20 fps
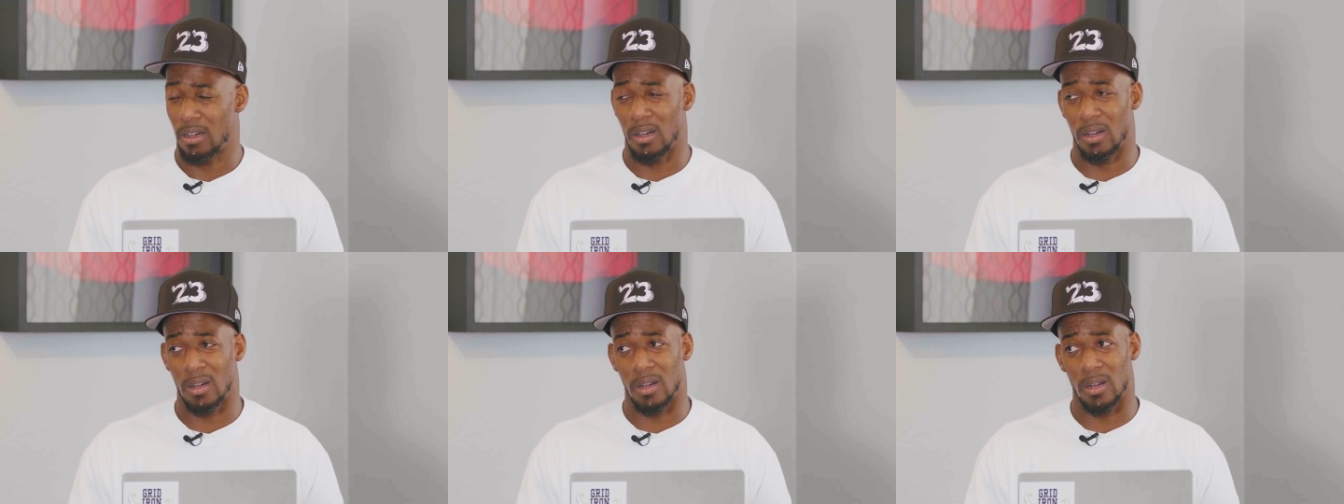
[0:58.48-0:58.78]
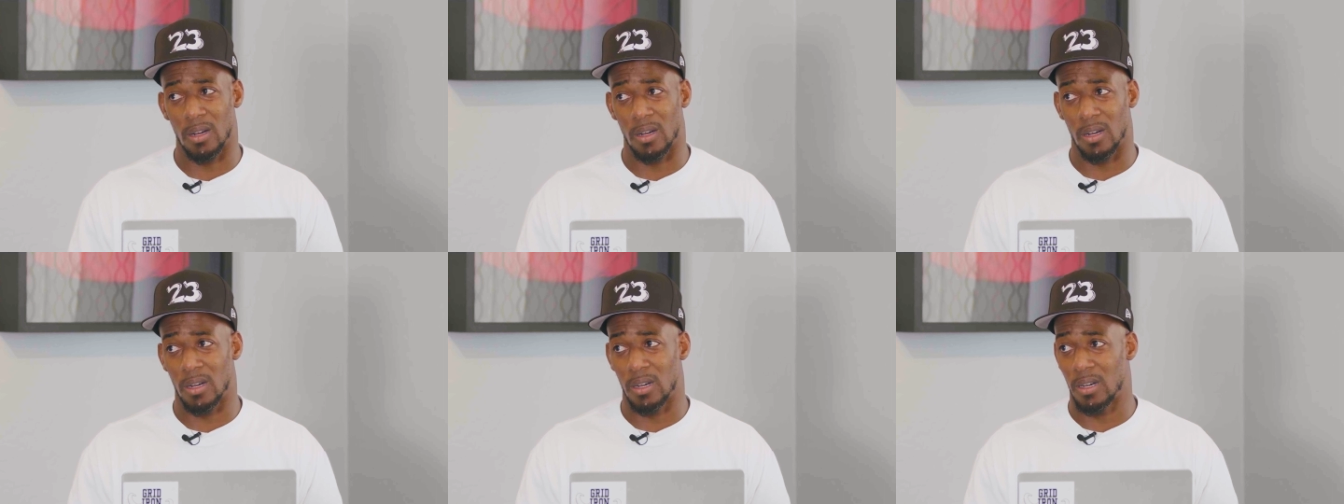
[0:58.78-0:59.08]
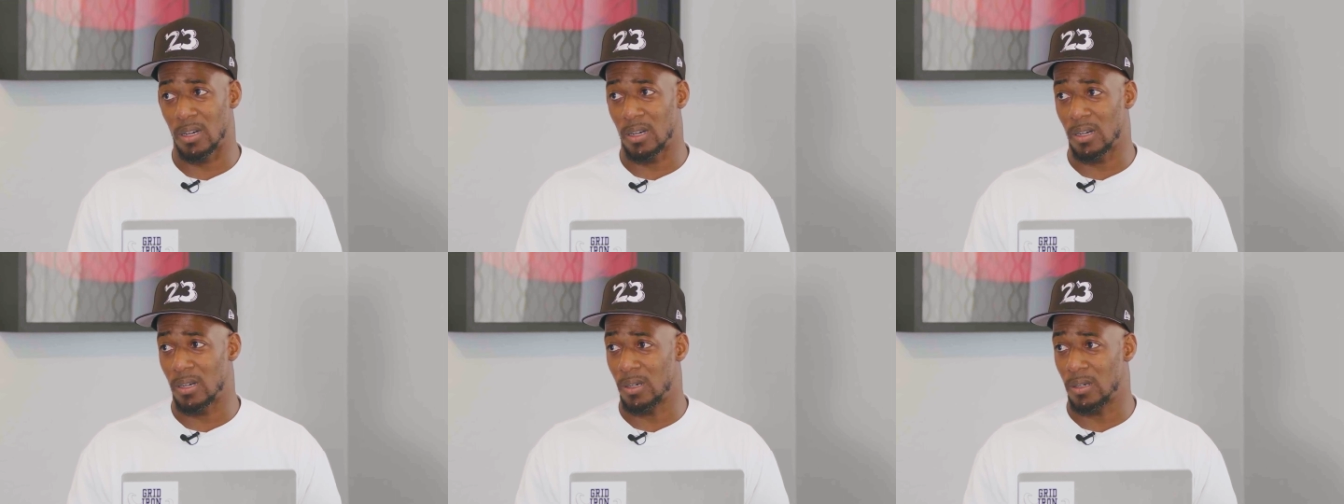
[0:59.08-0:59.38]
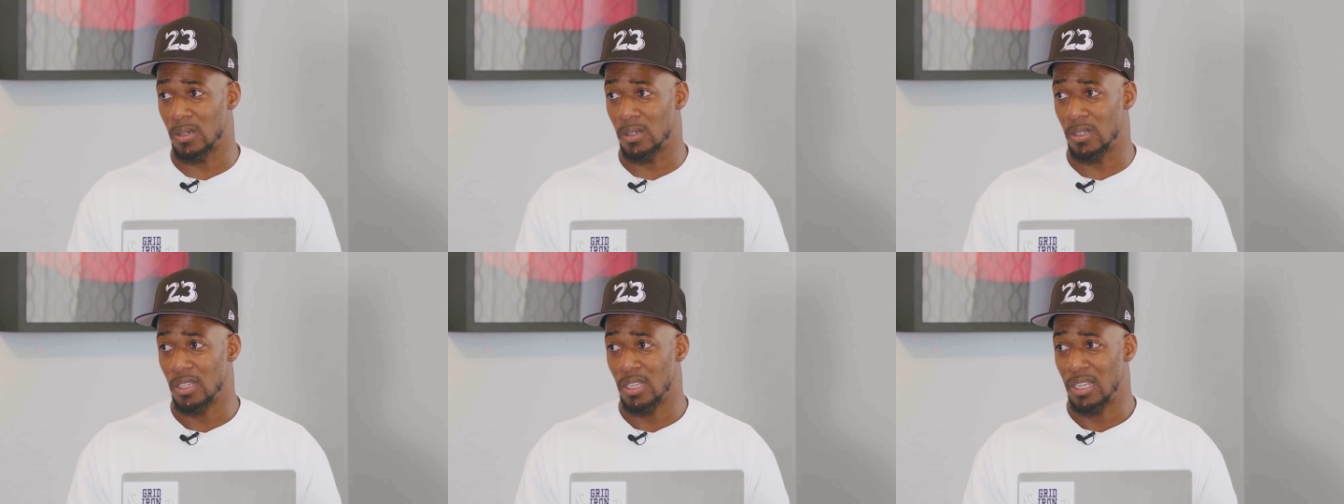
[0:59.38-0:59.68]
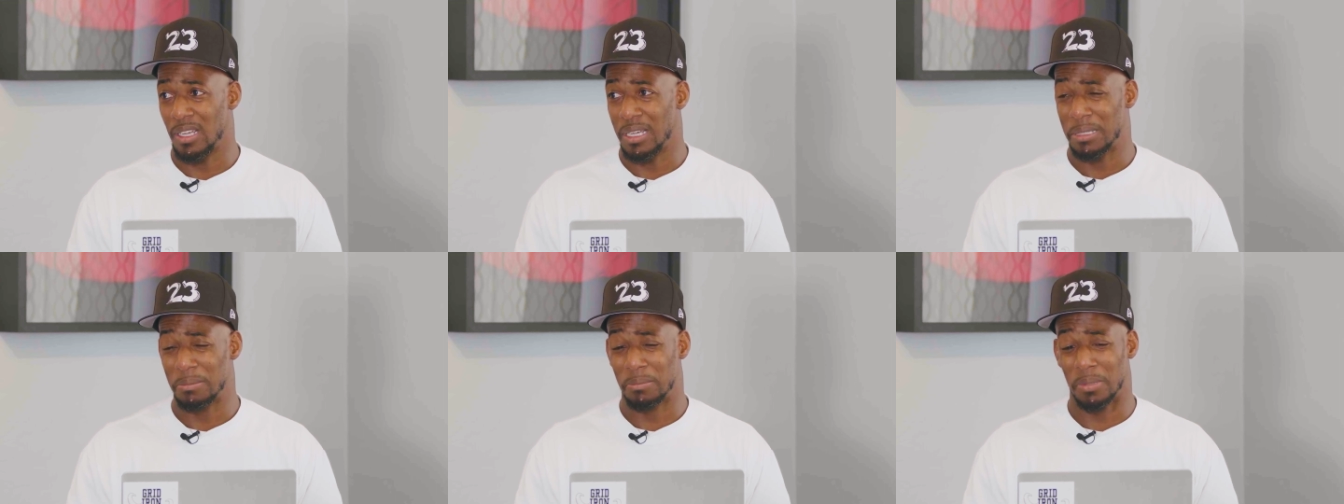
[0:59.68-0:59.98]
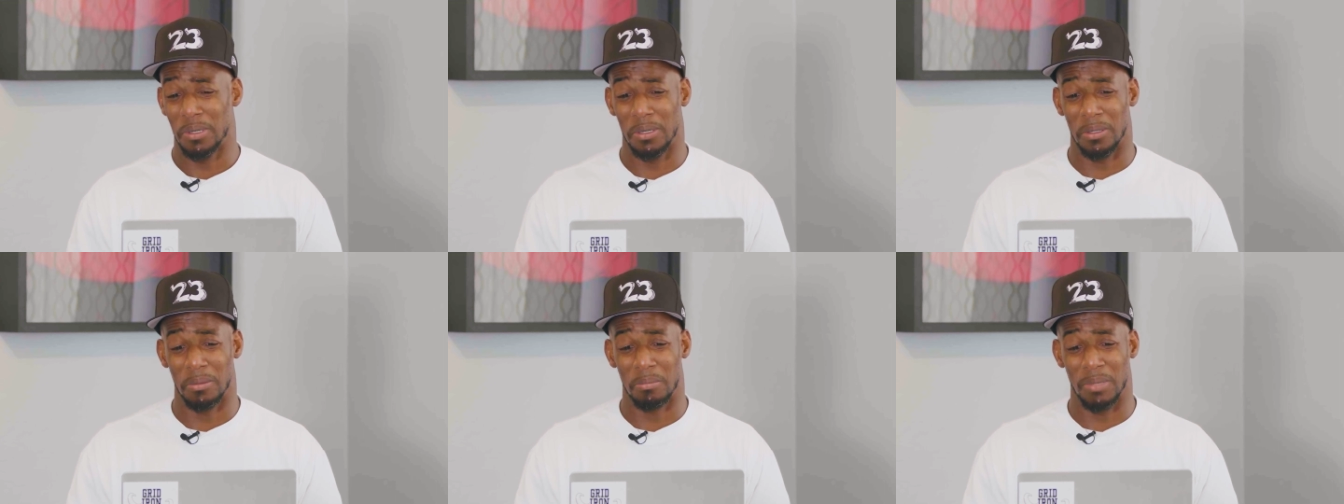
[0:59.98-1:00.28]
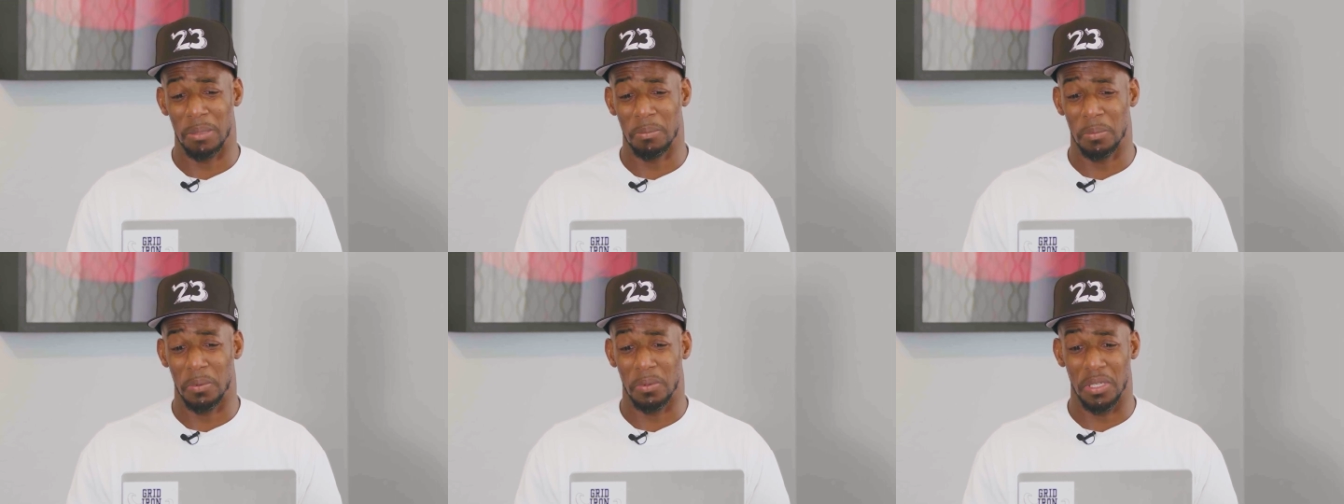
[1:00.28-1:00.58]
Oh. Bro,
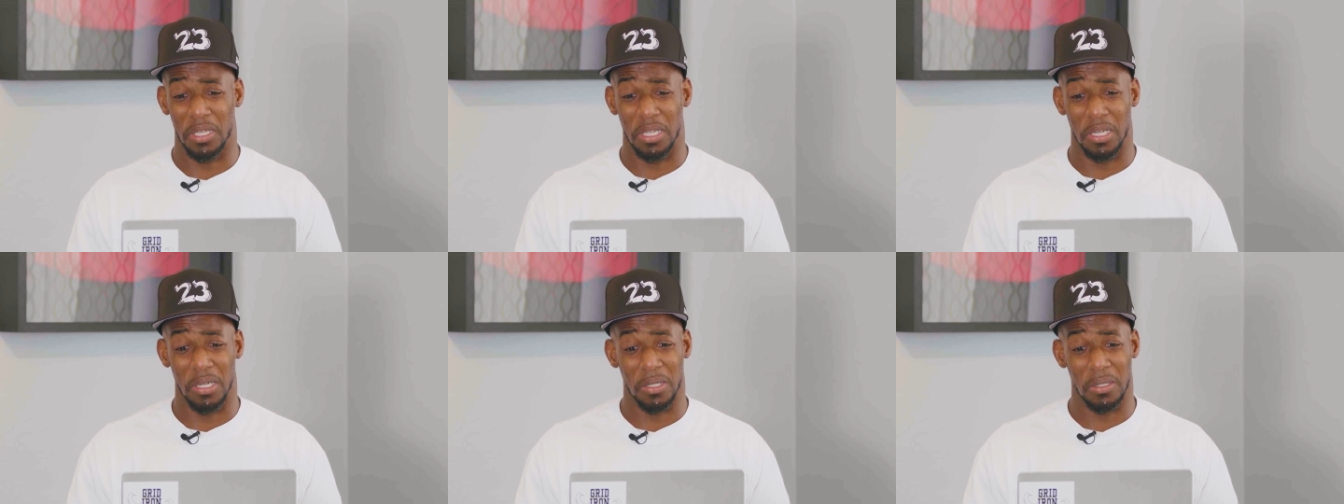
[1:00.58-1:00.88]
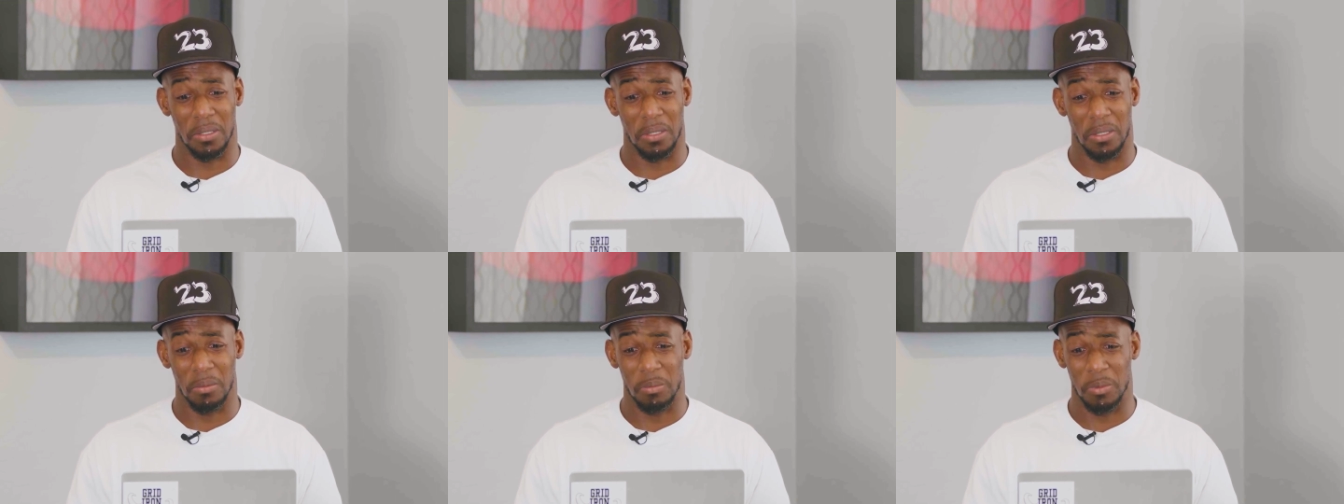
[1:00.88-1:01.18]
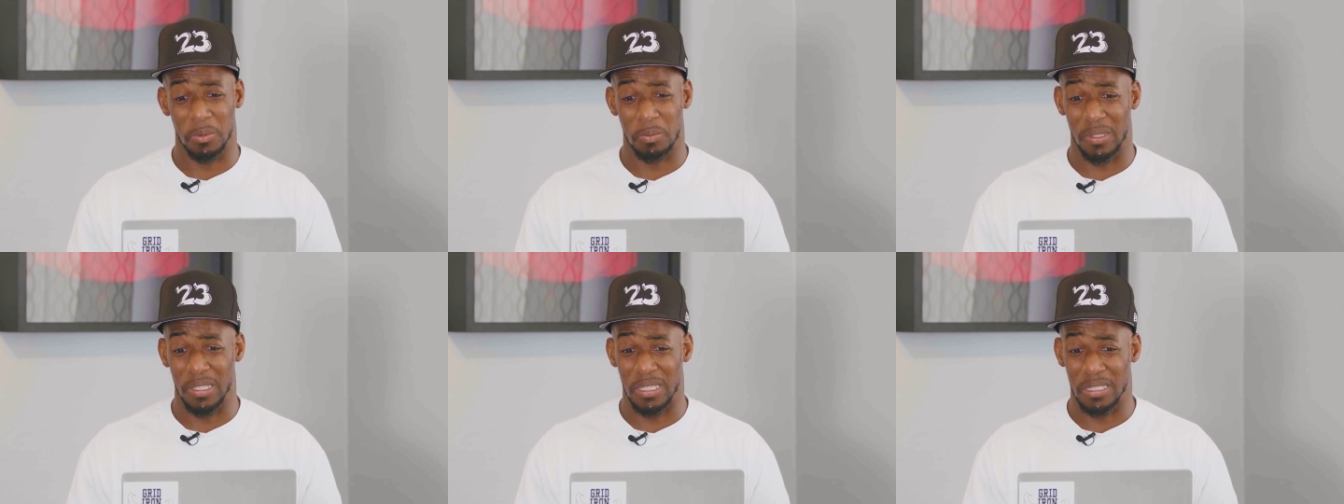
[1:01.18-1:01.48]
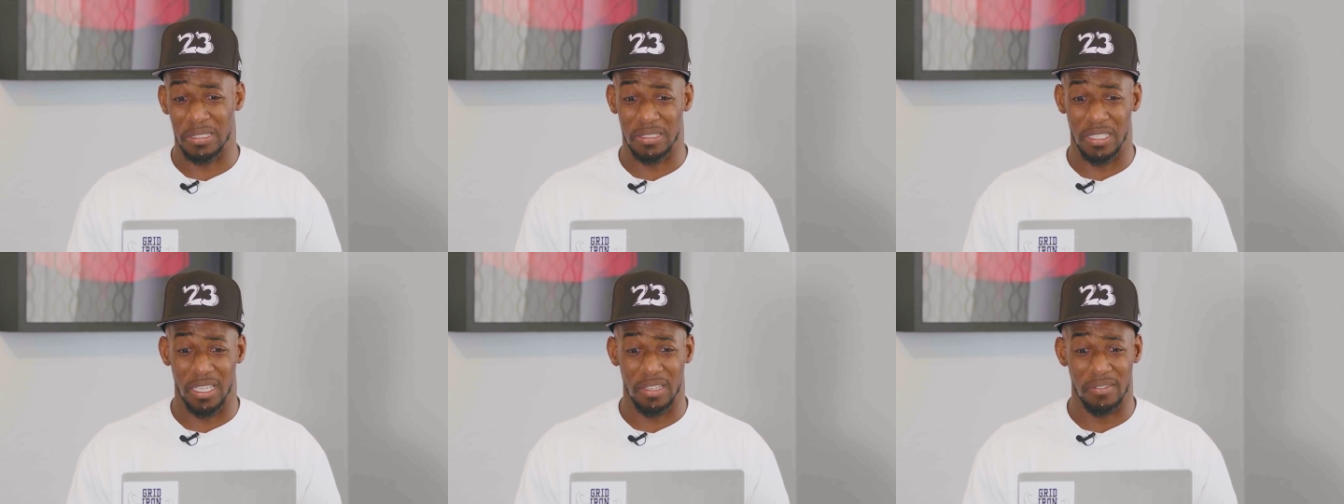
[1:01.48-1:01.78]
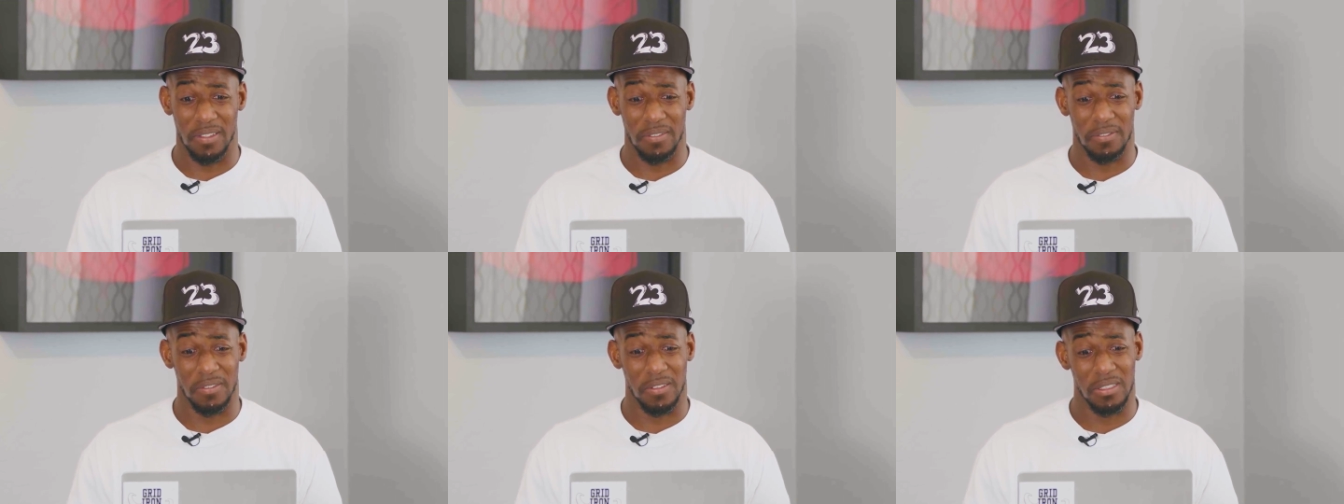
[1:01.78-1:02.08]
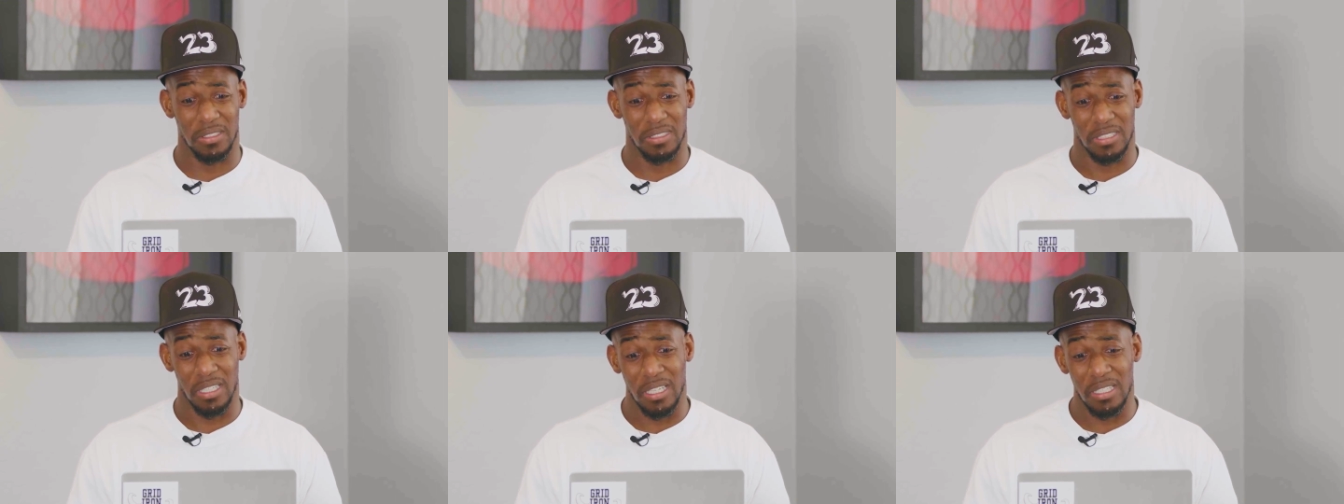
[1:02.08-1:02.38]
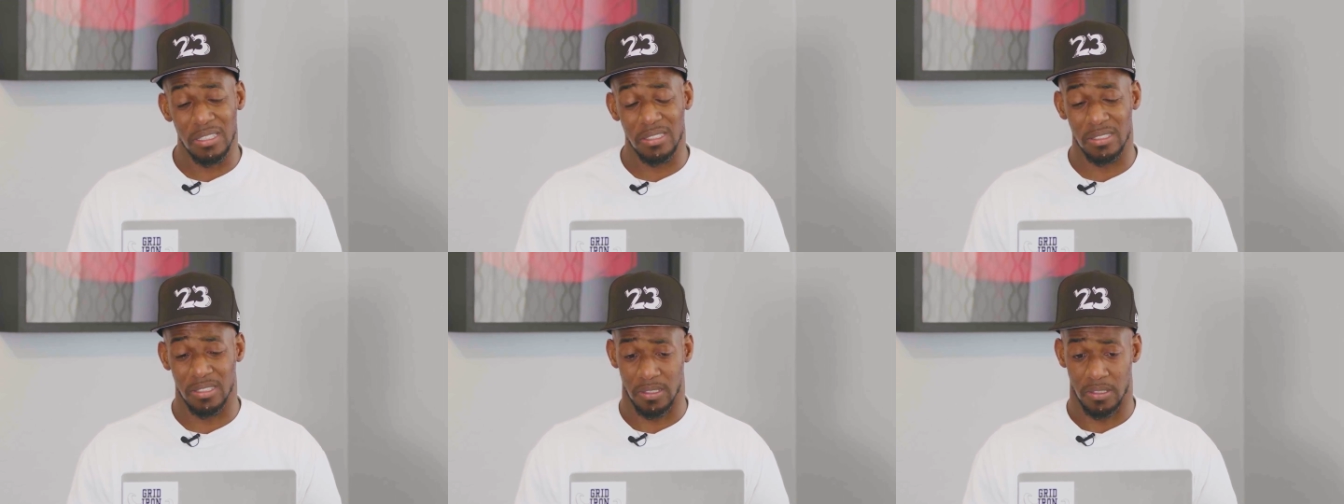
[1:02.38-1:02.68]
my boy Eric Coleman playing safety for the
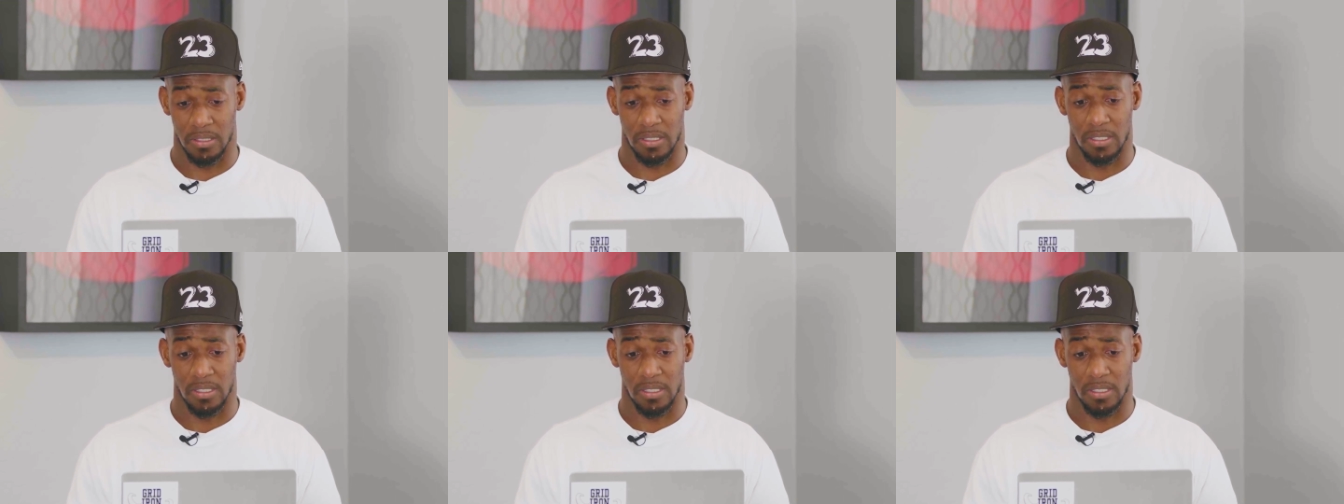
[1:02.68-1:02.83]
Jets.